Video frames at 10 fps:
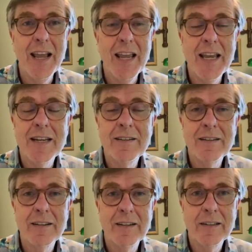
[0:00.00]

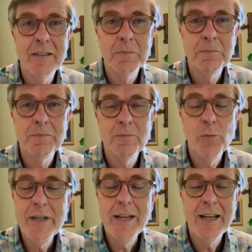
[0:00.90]
And
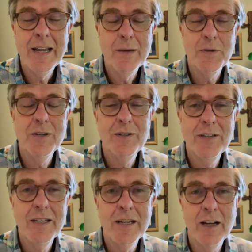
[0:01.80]
one day I happened to
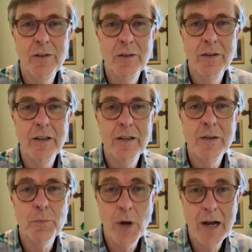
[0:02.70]
see
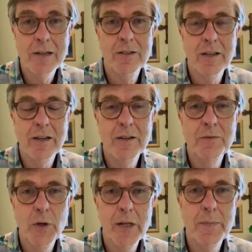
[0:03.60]
a box of
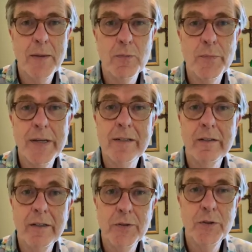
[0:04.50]
toilet paper being
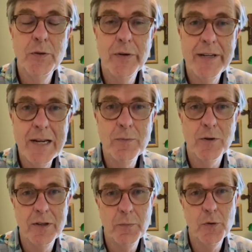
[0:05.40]
delivered to a
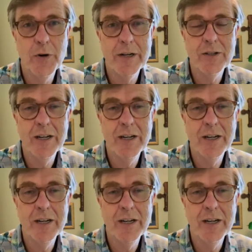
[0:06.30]
neighbor on their porch.